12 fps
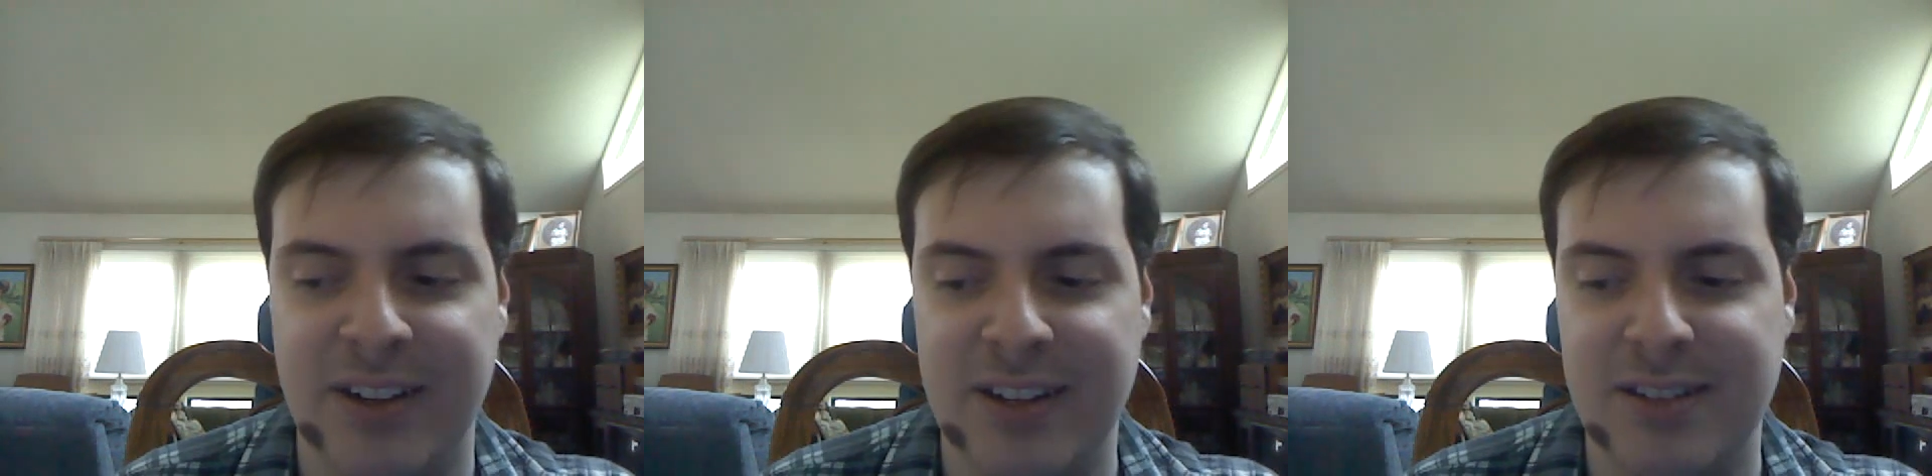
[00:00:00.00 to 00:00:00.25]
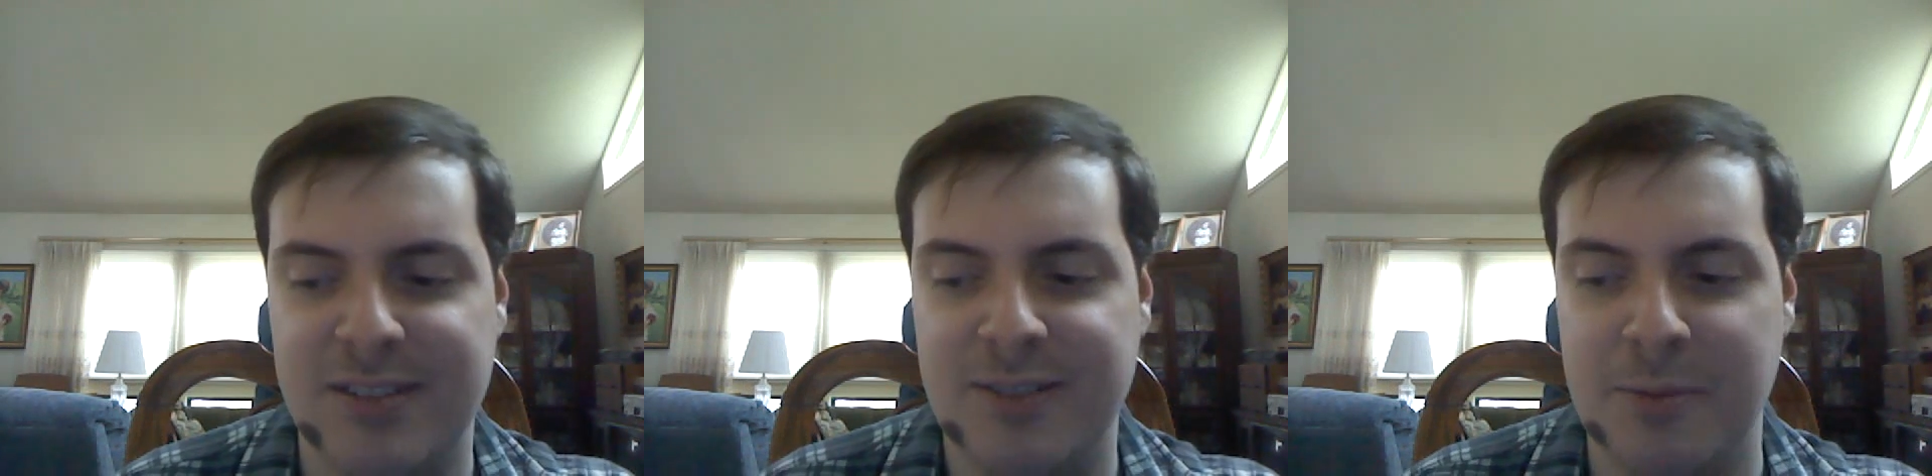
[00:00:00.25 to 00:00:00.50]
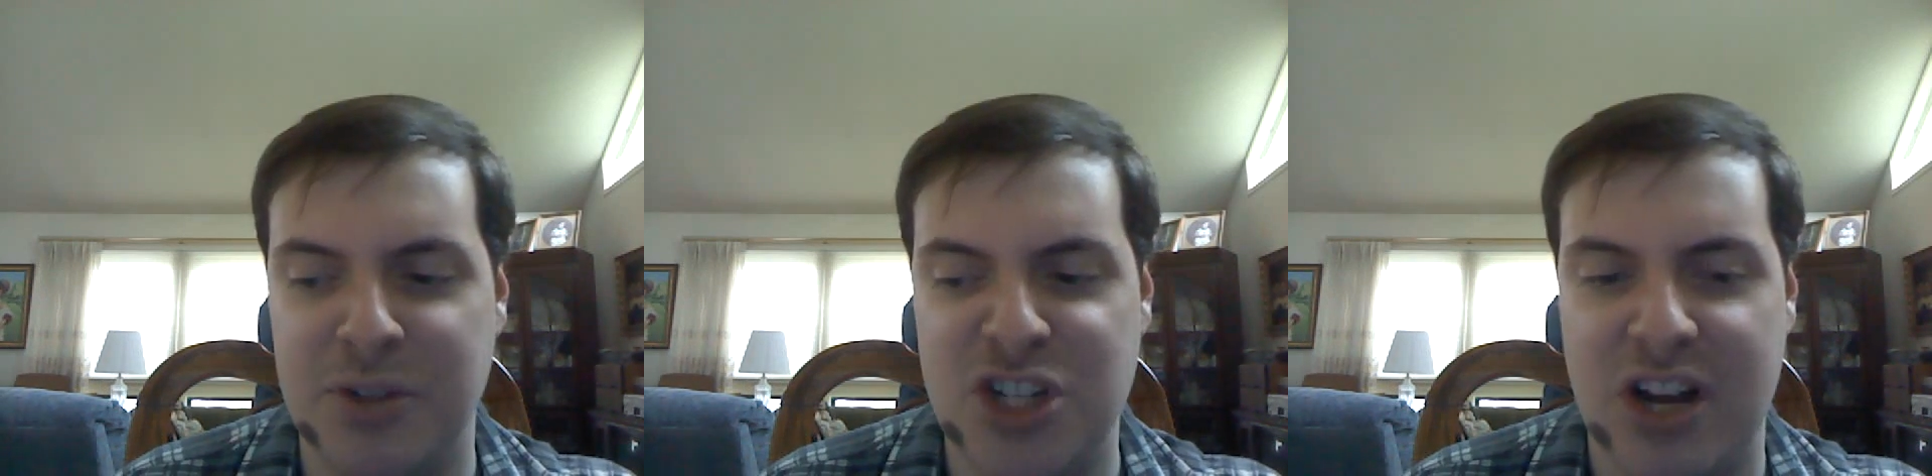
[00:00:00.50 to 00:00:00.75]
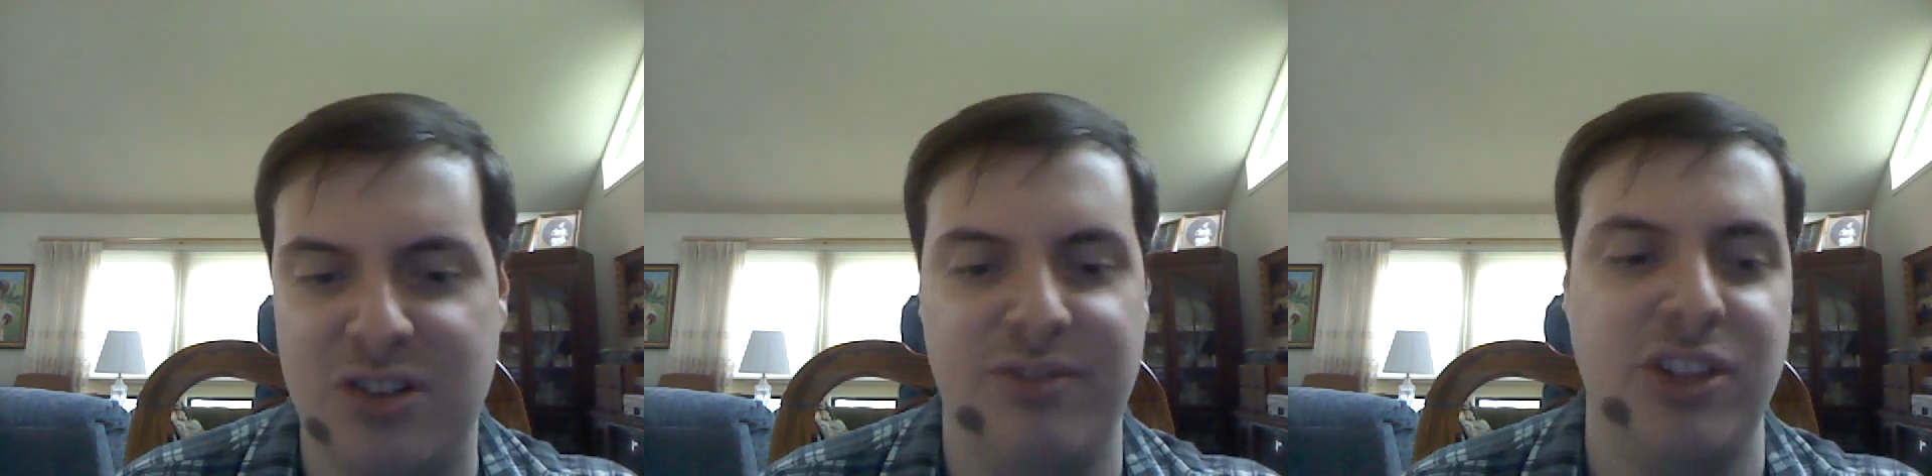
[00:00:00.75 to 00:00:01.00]
he's going to be
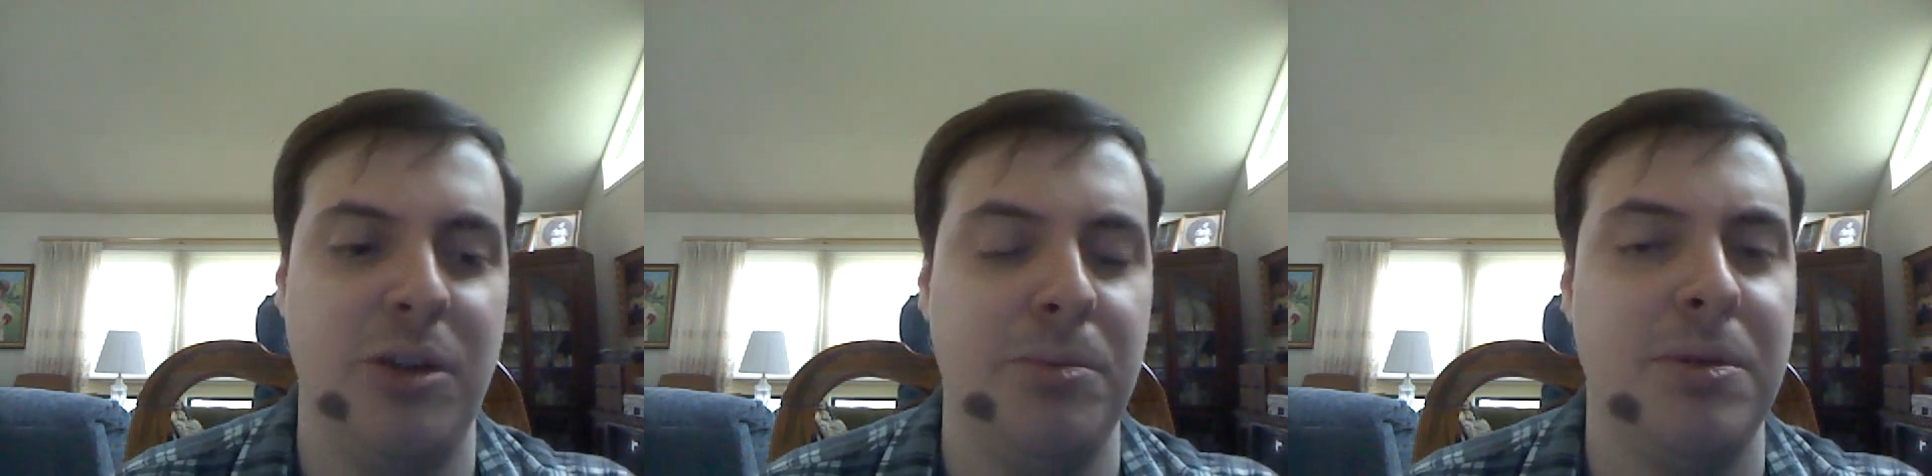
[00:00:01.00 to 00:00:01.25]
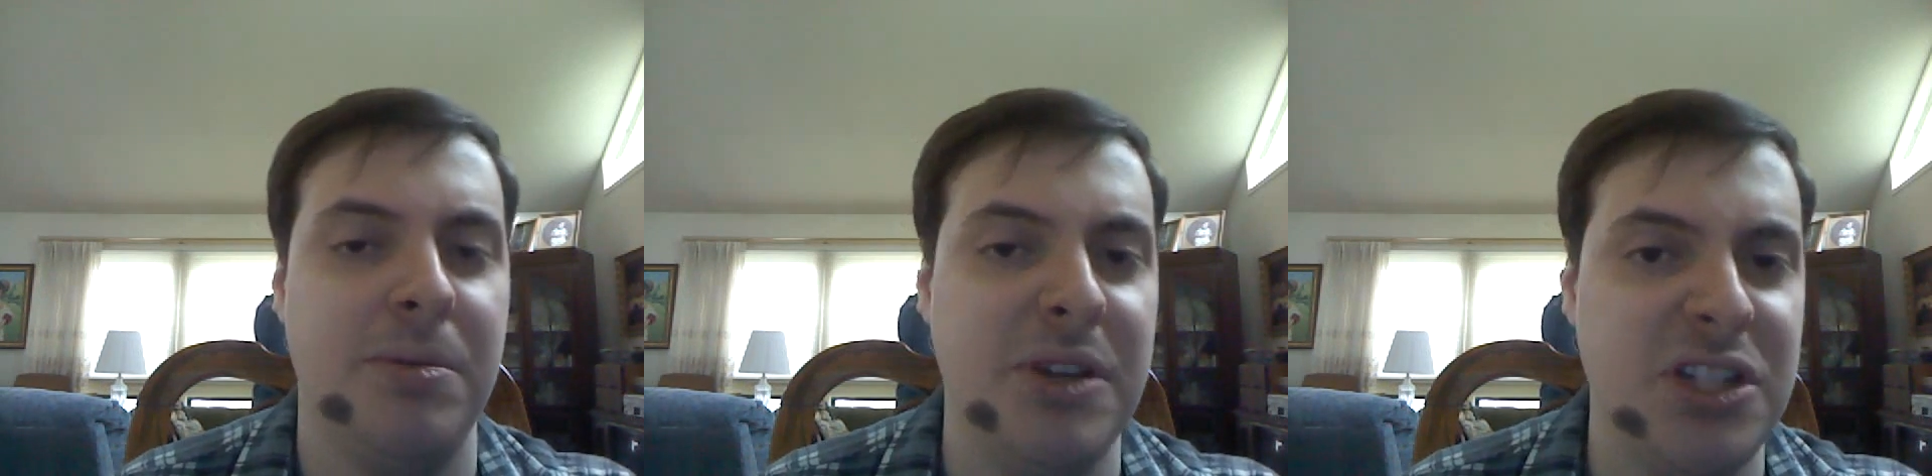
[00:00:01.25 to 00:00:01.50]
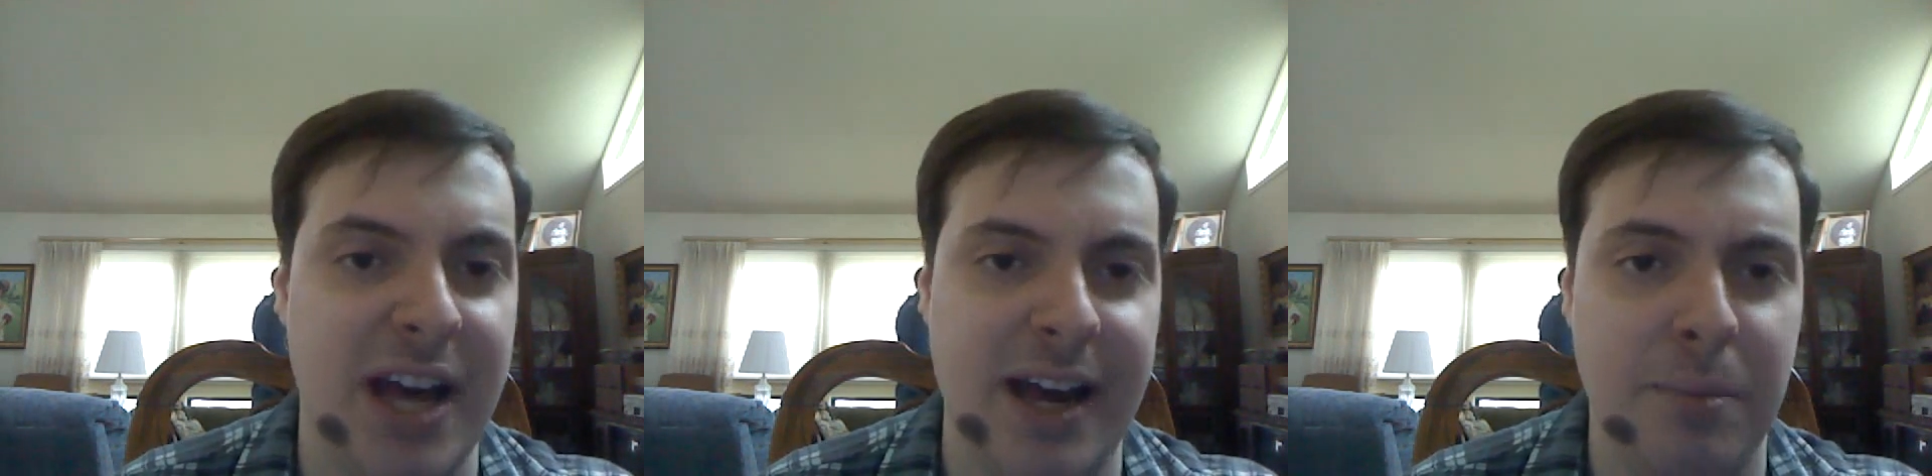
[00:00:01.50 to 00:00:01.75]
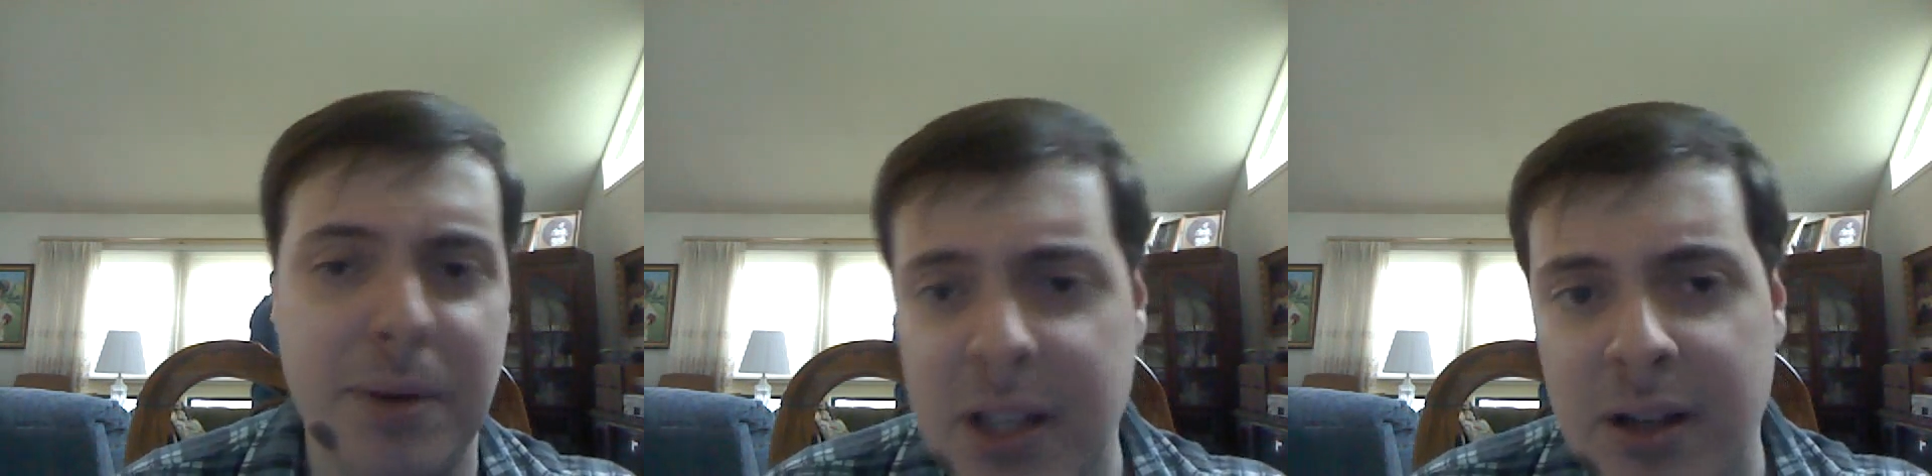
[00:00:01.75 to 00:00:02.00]
challenging for the WWE
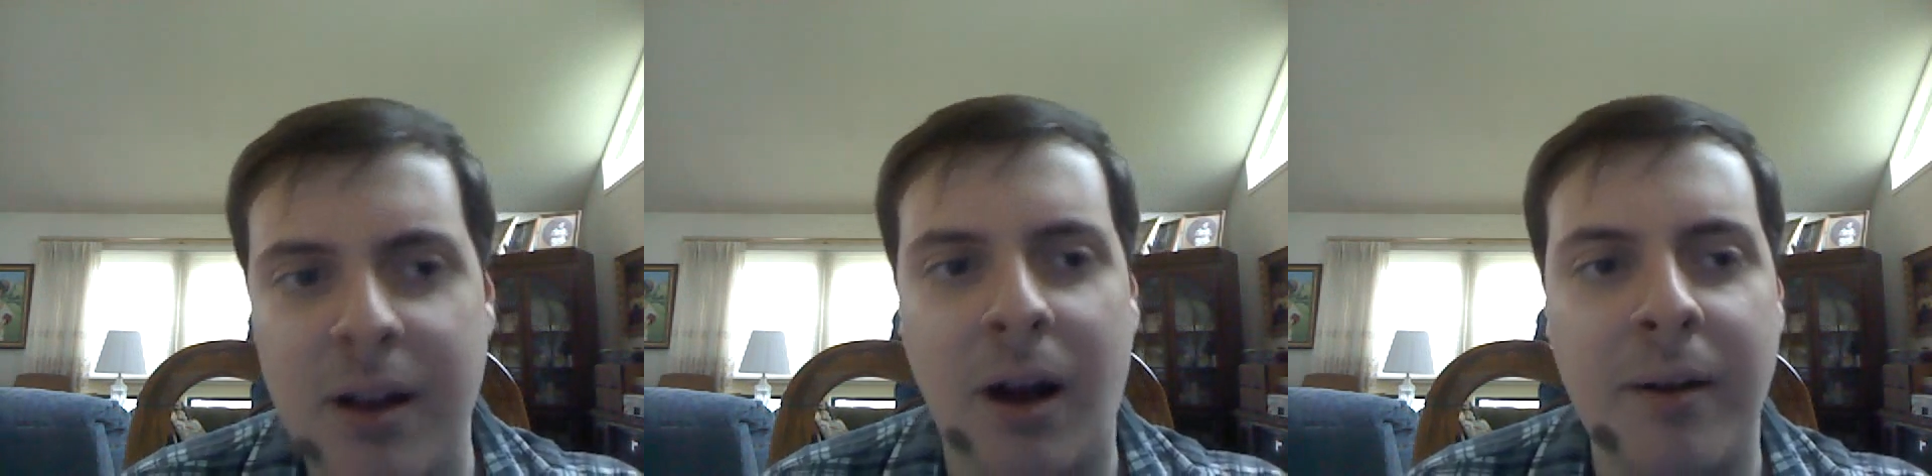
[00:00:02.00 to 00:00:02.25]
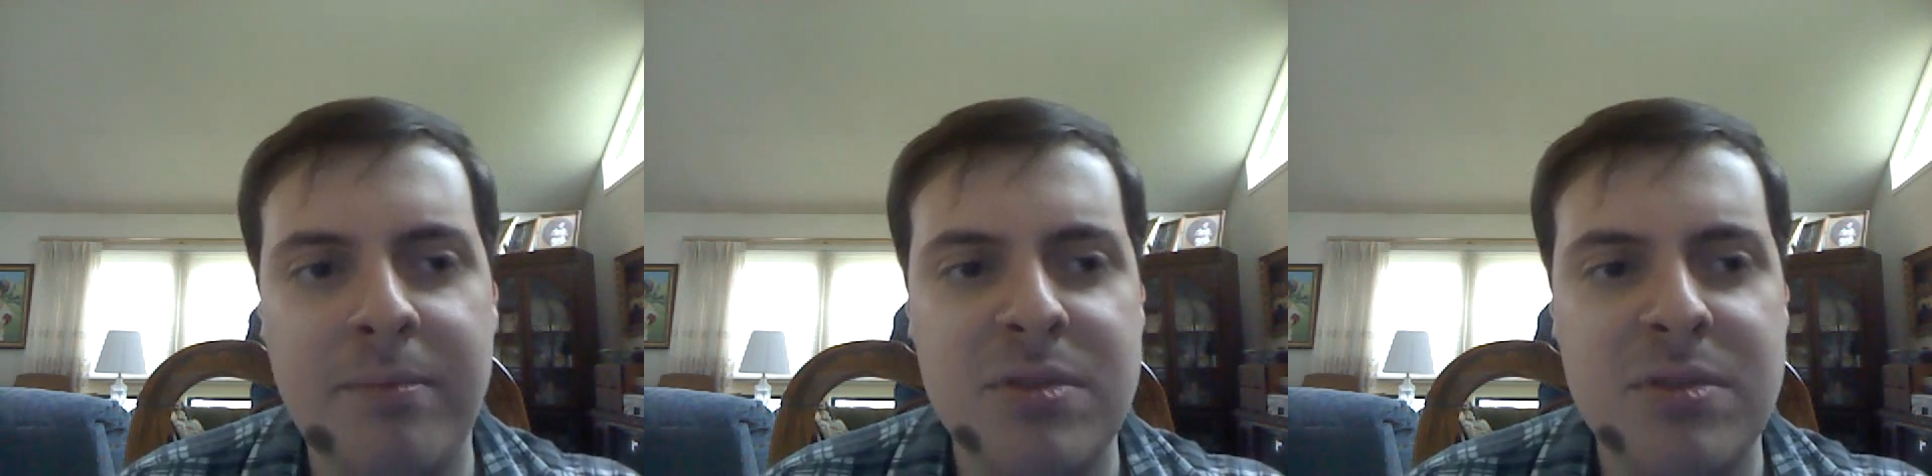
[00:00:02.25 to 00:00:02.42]
title. But it